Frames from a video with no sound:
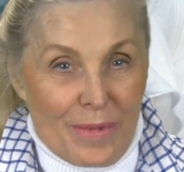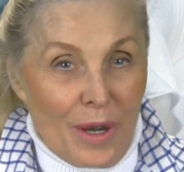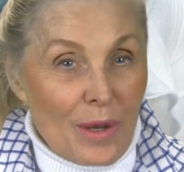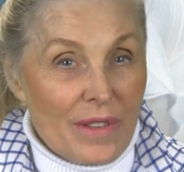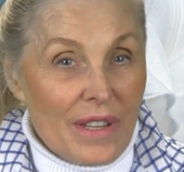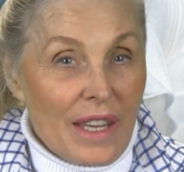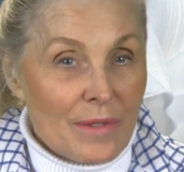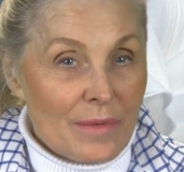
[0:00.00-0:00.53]

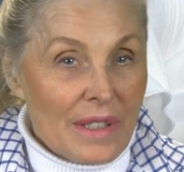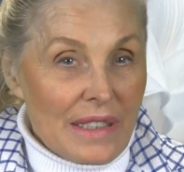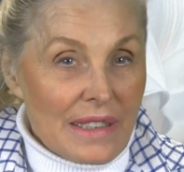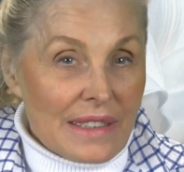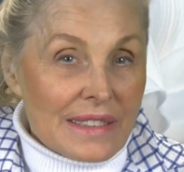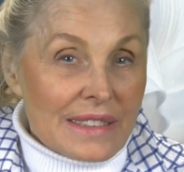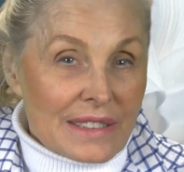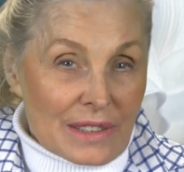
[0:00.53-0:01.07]
both Henry
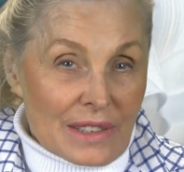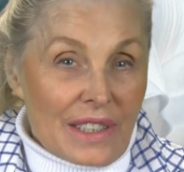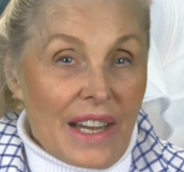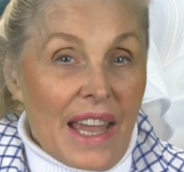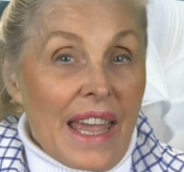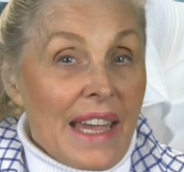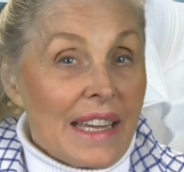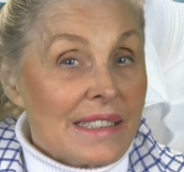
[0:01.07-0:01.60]
Lindner
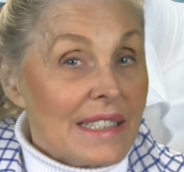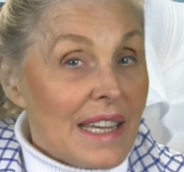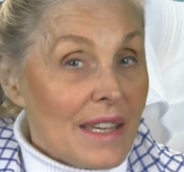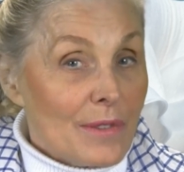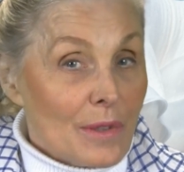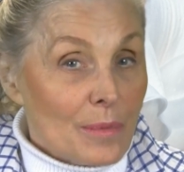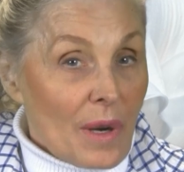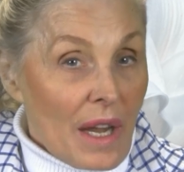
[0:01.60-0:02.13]
and
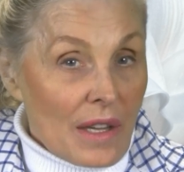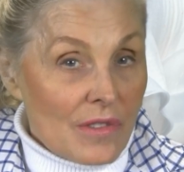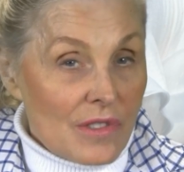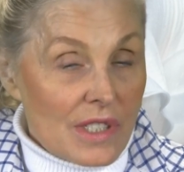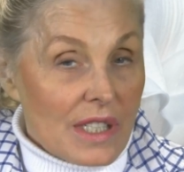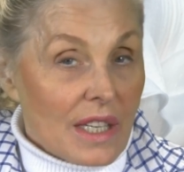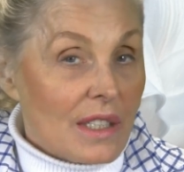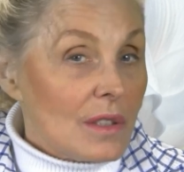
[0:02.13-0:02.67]
David
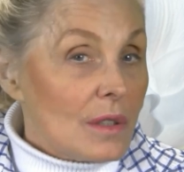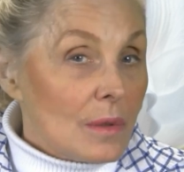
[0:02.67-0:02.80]
Brownstein,